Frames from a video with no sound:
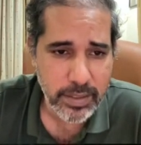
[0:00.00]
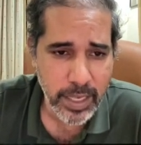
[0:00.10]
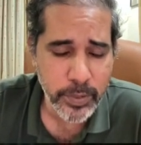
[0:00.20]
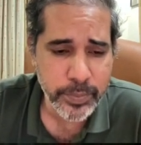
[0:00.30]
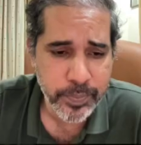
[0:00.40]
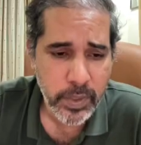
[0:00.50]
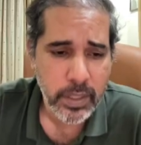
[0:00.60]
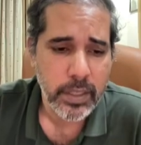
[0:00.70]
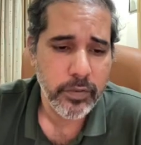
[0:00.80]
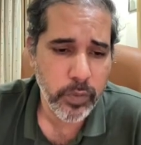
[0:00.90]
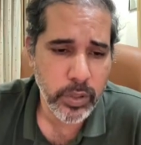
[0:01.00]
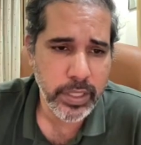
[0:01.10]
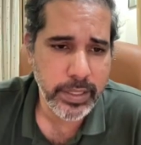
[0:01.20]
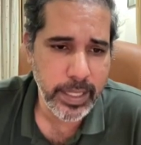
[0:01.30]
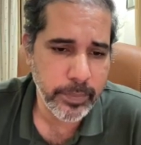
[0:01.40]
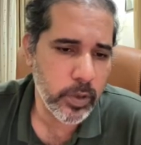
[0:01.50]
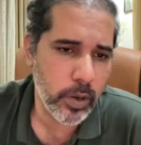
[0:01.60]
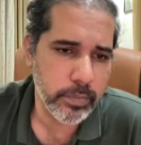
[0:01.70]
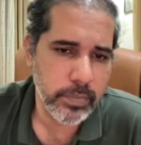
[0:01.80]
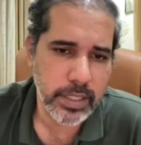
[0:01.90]
Now, for a team
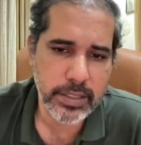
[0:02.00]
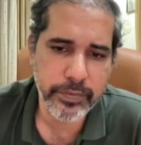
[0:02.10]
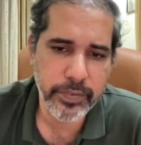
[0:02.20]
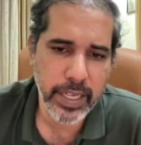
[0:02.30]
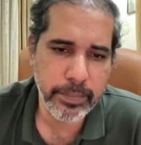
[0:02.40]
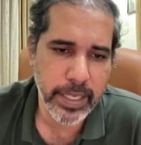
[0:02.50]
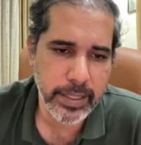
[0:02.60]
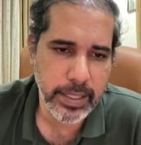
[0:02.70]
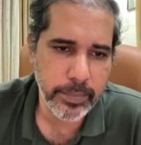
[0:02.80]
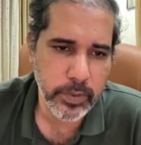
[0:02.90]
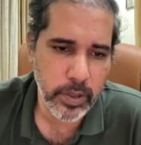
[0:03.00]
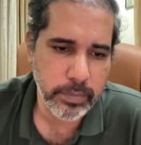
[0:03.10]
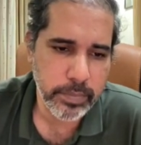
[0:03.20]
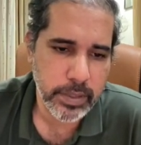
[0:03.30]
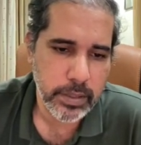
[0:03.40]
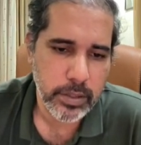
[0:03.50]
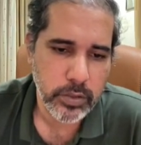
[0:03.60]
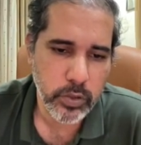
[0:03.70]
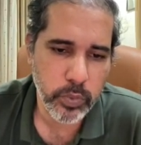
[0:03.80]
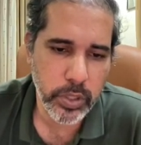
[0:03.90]
comp, it's a five-man team comp.
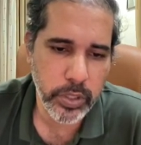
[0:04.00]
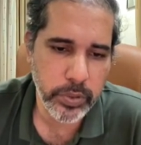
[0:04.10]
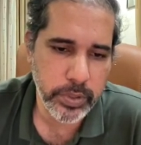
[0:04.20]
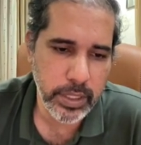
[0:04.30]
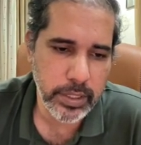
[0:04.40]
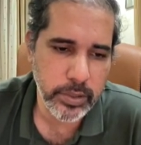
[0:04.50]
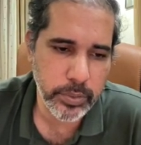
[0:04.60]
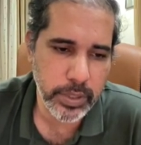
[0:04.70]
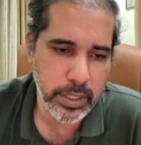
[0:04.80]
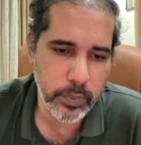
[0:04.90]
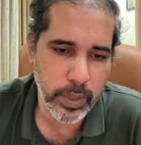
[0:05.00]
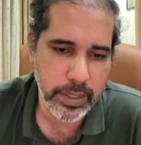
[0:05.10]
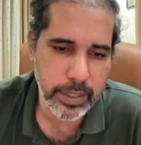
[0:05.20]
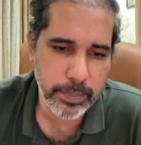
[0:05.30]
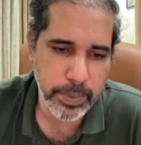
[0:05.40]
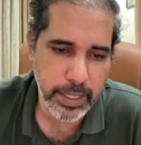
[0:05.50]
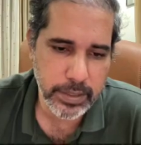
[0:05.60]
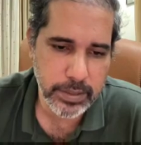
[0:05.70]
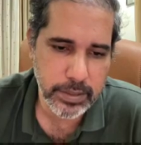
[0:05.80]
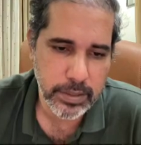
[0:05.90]
So what do you need? You need one
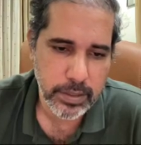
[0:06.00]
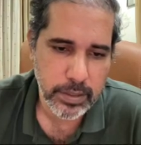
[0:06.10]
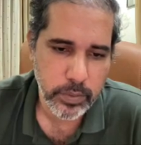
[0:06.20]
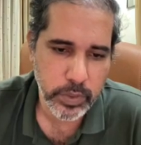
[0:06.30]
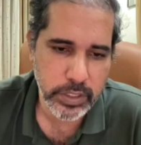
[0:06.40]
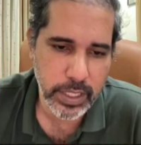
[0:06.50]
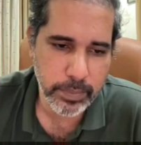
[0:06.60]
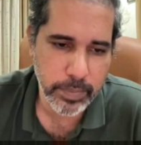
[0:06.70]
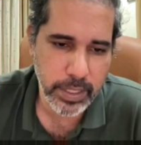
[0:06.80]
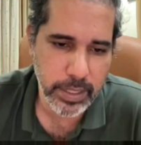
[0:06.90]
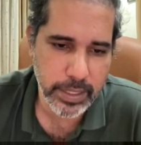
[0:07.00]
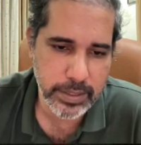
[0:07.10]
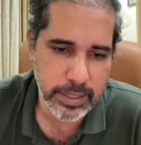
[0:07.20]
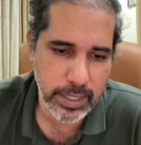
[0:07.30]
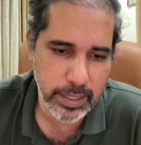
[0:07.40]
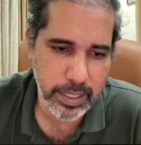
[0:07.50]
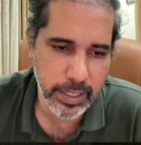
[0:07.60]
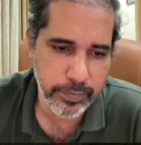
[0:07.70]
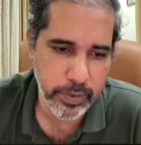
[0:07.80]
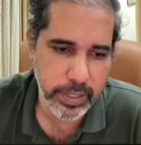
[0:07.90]
DPS, which can be, let's say,
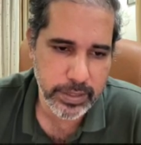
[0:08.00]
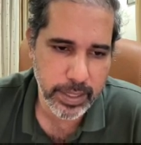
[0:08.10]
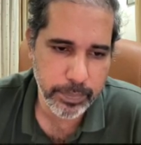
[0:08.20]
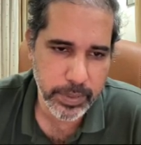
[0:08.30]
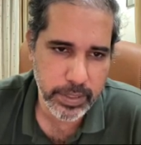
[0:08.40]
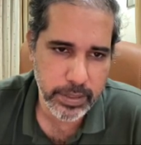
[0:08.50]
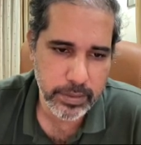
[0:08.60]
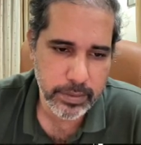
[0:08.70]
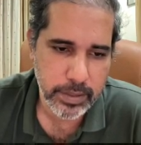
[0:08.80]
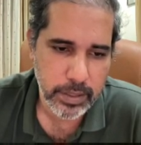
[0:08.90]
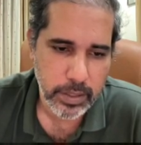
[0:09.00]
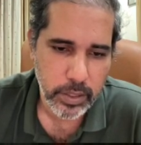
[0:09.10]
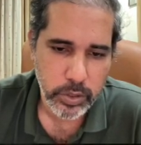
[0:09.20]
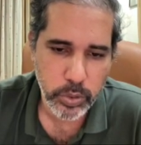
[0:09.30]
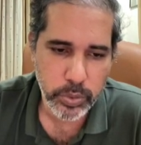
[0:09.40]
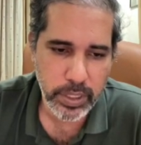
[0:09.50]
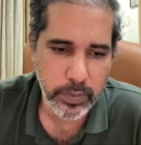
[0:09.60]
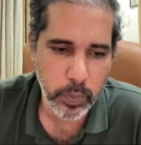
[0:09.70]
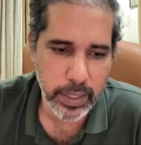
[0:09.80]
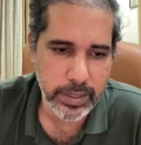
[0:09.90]
Gray, for example, here. You
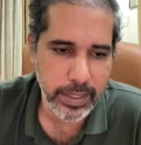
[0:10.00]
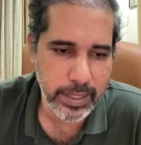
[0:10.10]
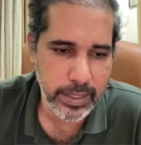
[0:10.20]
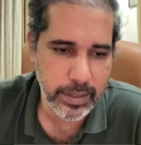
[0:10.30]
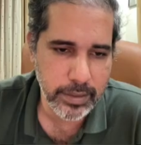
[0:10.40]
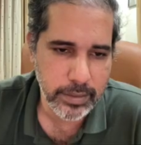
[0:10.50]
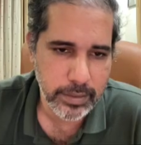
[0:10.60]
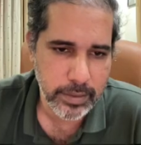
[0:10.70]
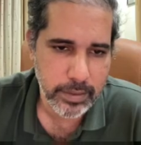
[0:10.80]
need one healer.